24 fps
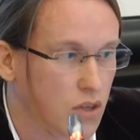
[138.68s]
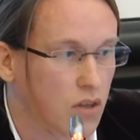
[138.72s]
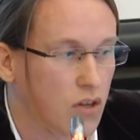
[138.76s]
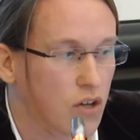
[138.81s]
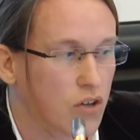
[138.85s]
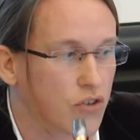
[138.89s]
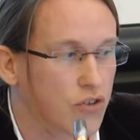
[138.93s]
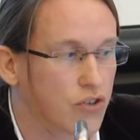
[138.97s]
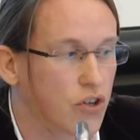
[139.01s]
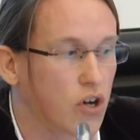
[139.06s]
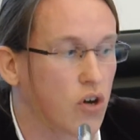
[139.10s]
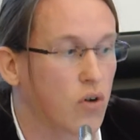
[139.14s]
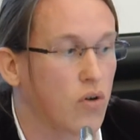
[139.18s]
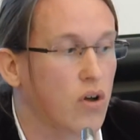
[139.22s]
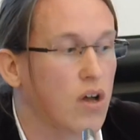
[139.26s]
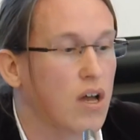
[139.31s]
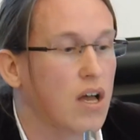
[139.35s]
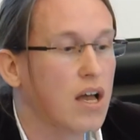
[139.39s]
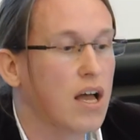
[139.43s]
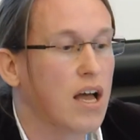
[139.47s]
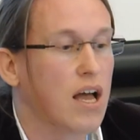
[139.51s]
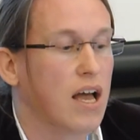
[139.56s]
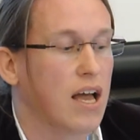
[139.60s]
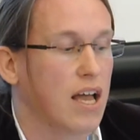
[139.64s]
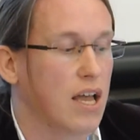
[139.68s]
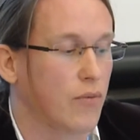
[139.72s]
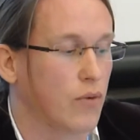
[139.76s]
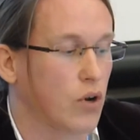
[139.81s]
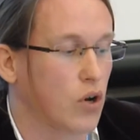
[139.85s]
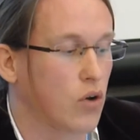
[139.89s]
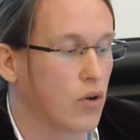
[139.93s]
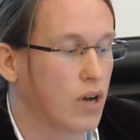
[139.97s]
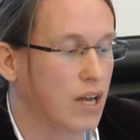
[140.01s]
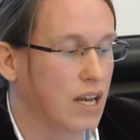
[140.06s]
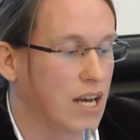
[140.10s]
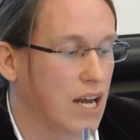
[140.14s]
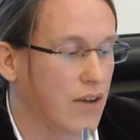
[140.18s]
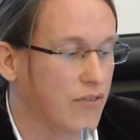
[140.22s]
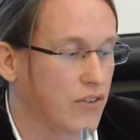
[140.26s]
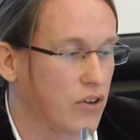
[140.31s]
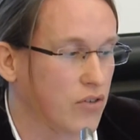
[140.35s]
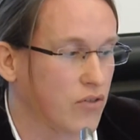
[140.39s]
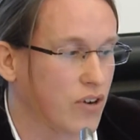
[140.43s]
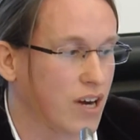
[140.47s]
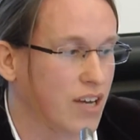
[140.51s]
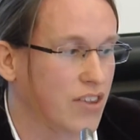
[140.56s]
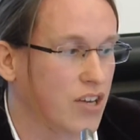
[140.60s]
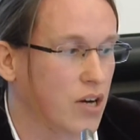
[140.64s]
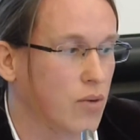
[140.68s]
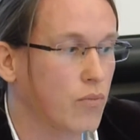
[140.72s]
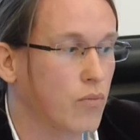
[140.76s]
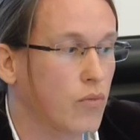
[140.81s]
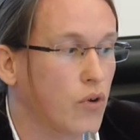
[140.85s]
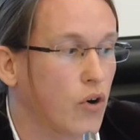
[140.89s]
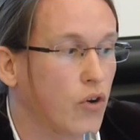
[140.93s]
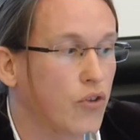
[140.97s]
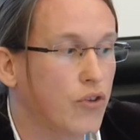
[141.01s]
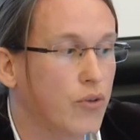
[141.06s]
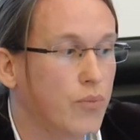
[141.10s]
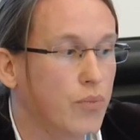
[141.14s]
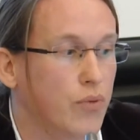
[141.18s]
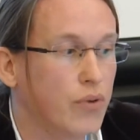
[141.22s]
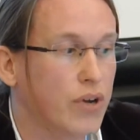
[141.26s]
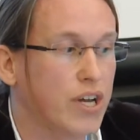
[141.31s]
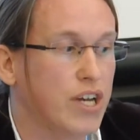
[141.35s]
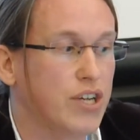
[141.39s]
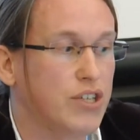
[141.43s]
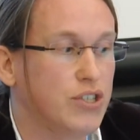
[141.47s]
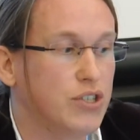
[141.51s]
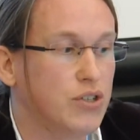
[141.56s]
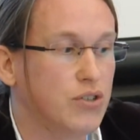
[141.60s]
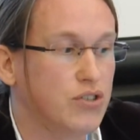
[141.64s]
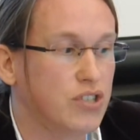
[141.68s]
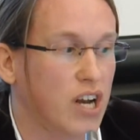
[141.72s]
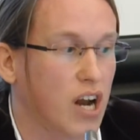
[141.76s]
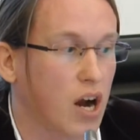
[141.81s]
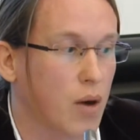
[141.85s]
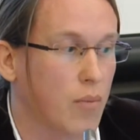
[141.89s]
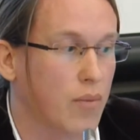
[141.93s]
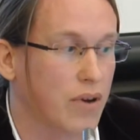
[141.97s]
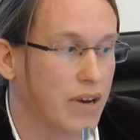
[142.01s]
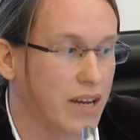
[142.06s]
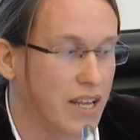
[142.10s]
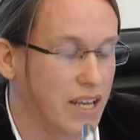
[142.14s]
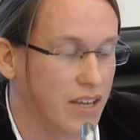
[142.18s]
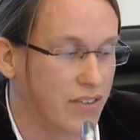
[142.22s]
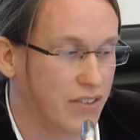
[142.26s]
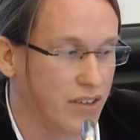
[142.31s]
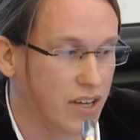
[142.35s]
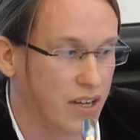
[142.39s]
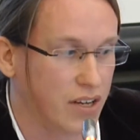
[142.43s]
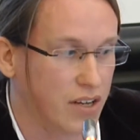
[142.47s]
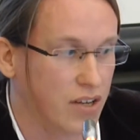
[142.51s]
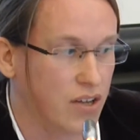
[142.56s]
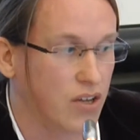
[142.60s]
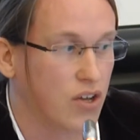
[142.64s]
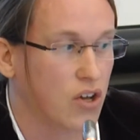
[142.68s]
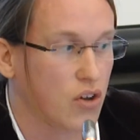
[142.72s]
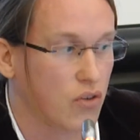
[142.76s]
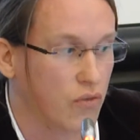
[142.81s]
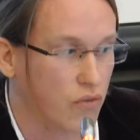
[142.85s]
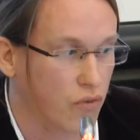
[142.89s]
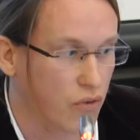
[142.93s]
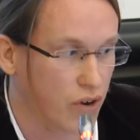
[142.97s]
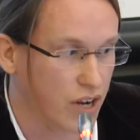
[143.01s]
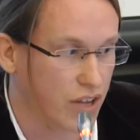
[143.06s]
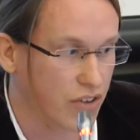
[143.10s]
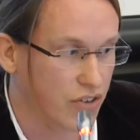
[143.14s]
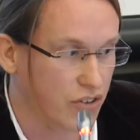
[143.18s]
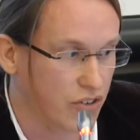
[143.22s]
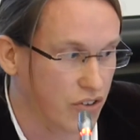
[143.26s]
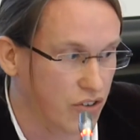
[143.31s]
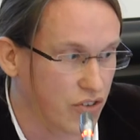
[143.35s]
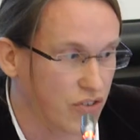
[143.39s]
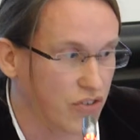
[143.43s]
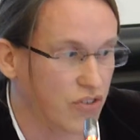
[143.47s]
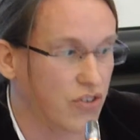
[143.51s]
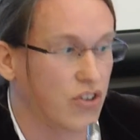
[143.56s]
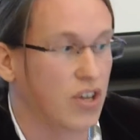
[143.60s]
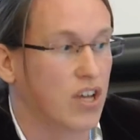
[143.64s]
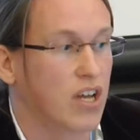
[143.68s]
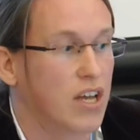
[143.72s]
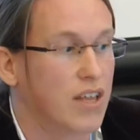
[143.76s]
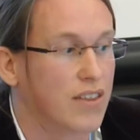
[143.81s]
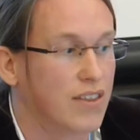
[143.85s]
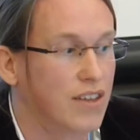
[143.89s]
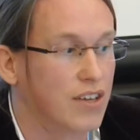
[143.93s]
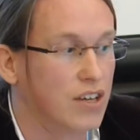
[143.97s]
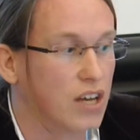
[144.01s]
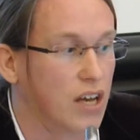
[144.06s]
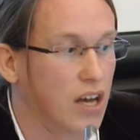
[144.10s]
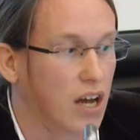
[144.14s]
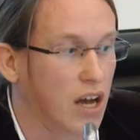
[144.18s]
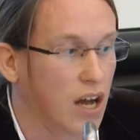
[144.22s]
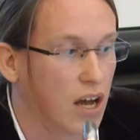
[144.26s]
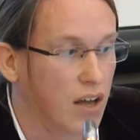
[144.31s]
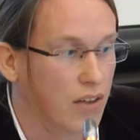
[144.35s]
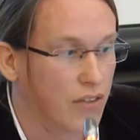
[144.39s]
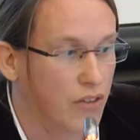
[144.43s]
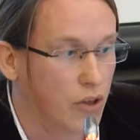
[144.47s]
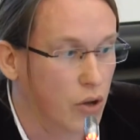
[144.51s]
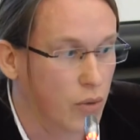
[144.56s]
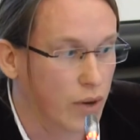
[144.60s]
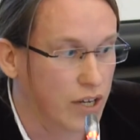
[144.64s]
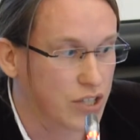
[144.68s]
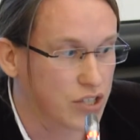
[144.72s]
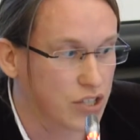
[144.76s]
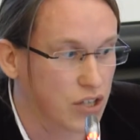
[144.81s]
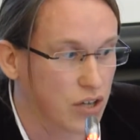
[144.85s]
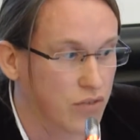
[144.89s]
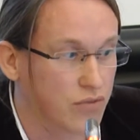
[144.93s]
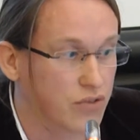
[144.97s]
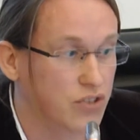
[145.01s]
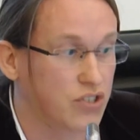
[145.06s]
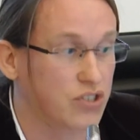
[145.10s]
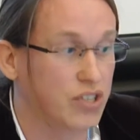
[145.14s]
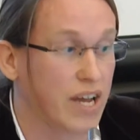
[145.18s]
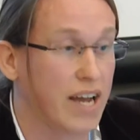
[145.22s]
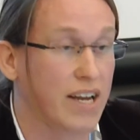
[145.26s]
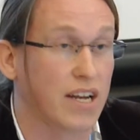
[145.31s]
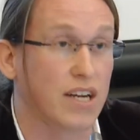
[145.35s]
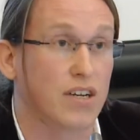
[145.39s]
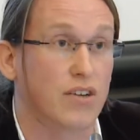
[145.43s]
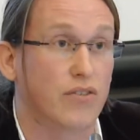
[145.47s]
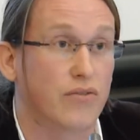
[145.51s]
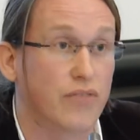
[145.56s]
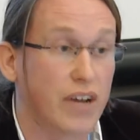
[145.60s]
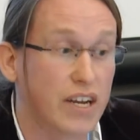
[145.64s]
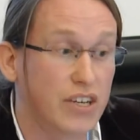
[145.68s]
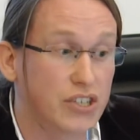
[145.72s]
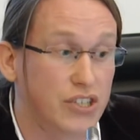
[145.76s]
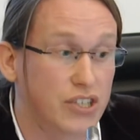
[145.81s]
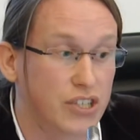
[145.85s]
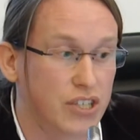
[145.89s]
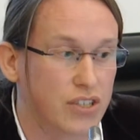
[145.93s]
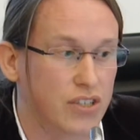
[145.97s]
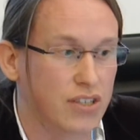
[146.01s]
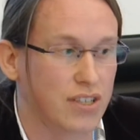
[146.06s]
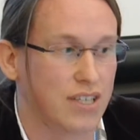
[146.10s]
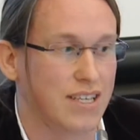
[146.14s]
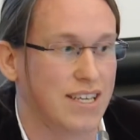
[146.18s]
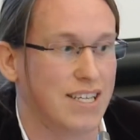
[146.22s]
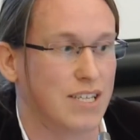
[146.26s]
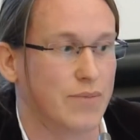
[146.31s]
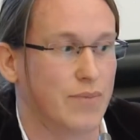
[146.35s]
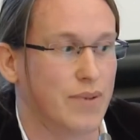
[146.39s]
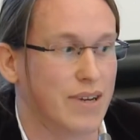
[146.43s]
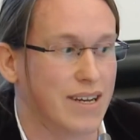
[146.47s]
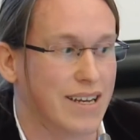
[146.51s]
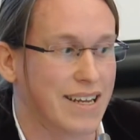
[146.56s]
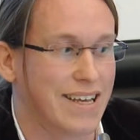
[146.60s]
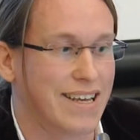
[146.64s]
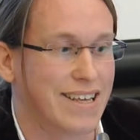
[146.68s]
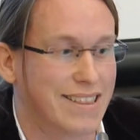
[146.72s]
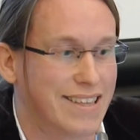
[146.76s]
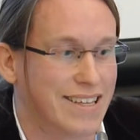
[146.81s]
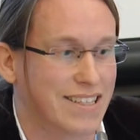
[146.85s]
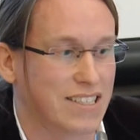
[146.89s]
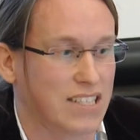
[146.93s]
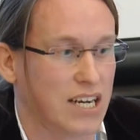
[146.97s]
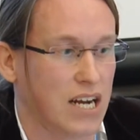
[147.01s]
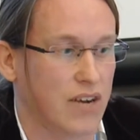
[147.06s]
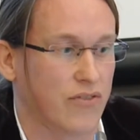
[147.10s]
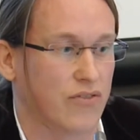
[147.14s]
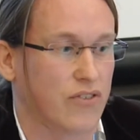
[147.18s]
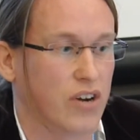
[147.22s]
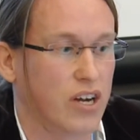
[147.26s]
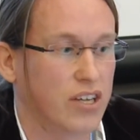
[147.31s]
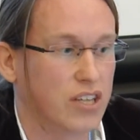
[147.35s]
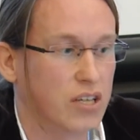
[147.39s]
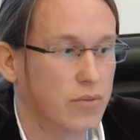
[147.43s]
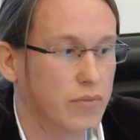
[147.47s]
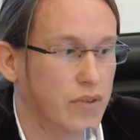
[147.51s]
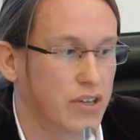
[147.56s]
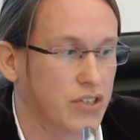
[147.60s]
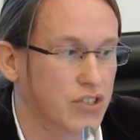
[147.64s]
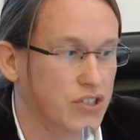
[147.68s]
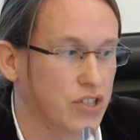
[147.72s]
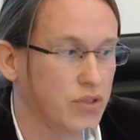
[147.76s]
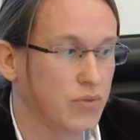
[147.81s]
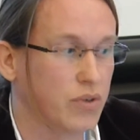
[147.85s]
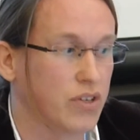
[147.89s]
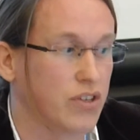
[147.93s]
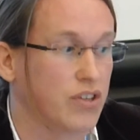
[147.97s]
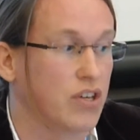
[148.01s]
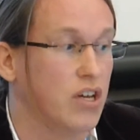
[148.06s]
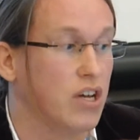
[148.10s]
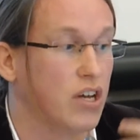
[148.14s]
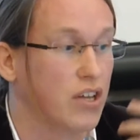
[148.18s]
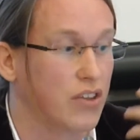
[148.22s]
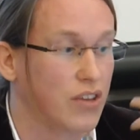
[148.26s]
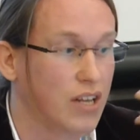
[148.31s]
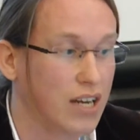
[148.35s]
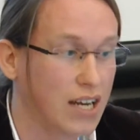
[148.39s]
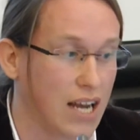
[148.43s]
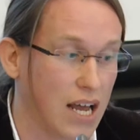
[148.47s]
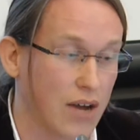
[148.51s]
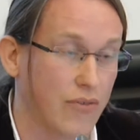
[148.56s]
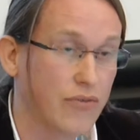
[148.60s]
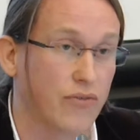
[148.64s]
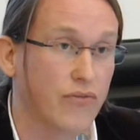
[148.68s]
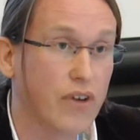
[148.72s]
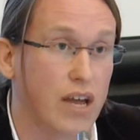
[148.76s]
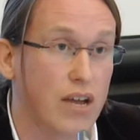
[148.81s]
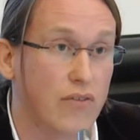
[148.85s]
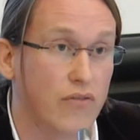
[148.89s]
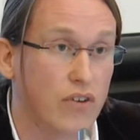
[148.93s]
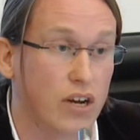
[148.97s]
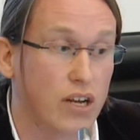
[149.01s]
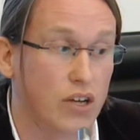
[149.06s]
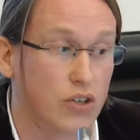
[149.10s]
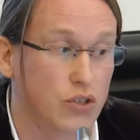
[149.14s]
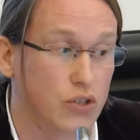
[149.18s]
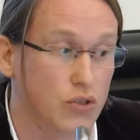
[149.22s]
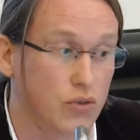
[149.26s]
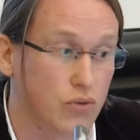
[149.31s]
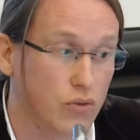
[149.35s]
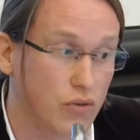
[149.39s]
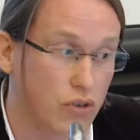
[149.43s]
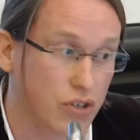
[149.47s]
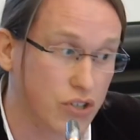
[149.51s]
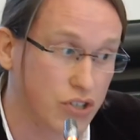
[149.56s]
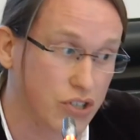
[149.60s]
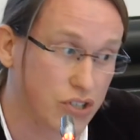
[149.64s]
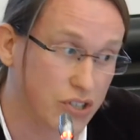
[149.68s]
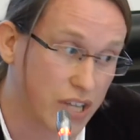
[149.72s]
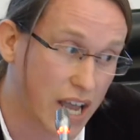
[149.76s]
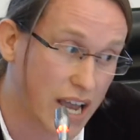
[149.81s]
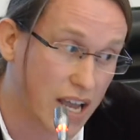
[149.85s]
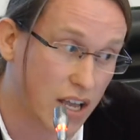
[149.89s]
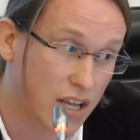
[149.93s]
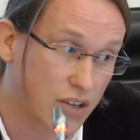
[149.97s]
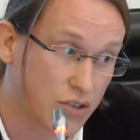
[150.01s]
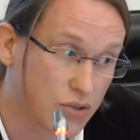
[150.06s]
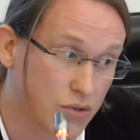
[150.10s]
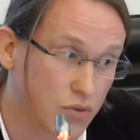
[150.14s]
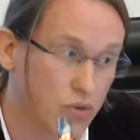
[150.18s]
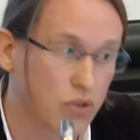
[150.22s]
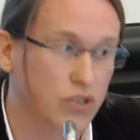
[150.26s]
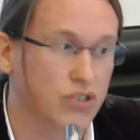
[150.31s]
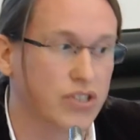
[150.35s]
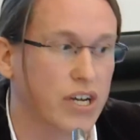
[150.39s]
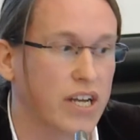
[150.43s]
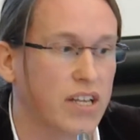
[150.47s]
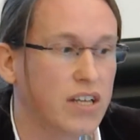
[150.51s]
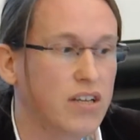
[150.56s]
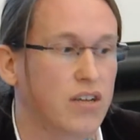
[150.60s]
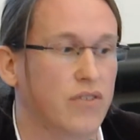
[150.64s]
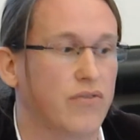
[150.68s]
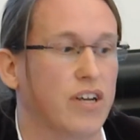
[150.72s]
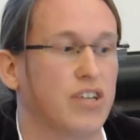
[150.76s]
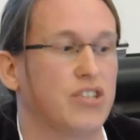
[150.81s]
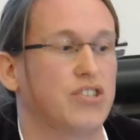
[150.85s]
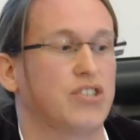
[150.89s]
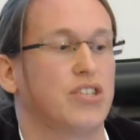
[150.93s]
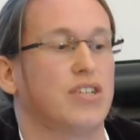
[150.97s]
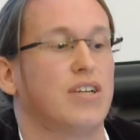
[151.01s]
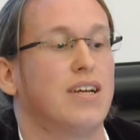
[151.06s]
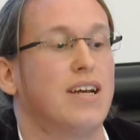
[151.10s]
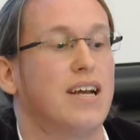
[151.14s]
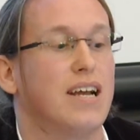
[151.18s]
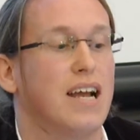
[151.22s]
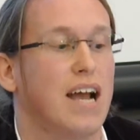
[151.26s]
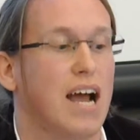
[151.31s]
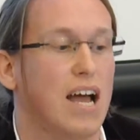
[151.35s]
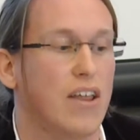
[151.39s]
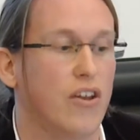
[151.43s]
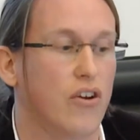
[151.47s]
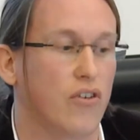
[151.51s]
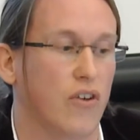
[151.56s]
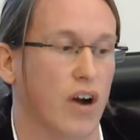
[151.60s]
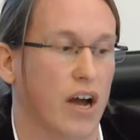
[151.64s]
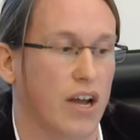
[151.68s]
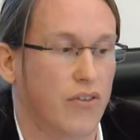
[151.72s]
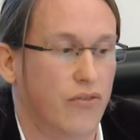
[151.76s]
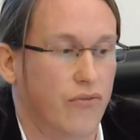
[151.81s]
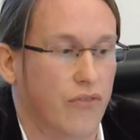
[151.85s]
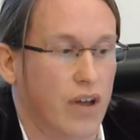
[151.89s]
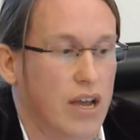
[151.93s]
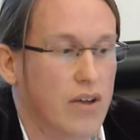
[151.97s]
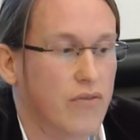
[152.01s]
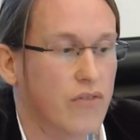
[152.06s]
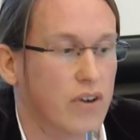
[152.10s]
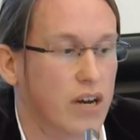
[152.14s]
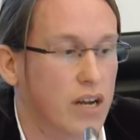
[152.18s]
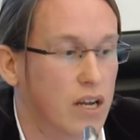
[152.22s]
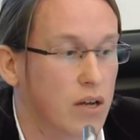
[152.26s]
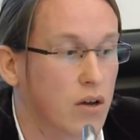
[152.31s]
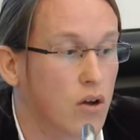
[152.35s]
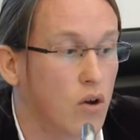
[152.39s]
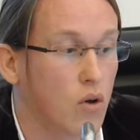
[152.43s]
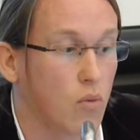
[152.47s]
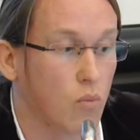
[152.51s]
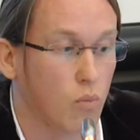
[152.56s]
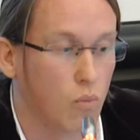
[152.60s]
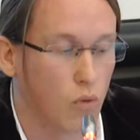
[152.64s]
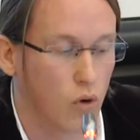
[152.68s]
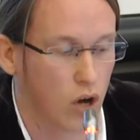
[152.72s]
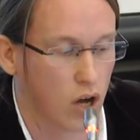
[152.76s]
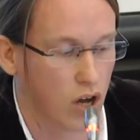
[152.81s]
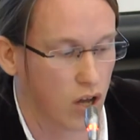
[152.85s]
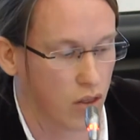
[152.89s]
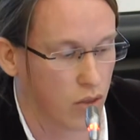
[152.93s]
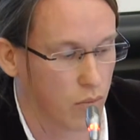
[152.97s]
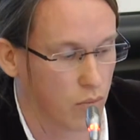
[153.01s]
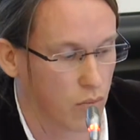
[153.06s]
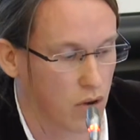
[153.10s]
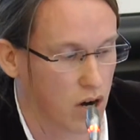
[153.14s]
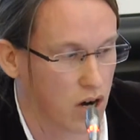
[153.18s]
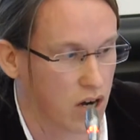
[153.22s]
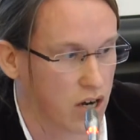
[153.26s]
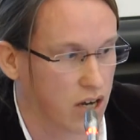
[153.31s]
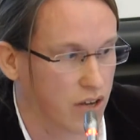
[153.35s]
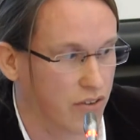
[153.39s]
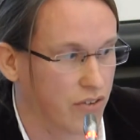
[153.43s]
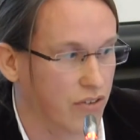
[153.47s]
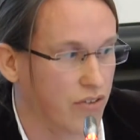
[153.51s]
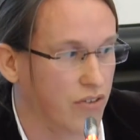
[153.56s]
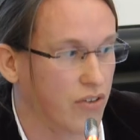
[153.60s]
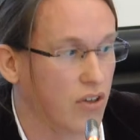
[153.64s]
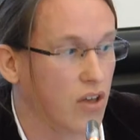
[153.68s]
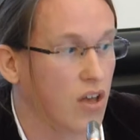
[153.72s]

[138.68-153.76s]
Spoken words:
So if we look at left and right, there are multiple issues that are beneath it. For instance, the question of state intervention is beneath this left-right dimension, with the left favoring a stronger state intervention and the right favoring the market.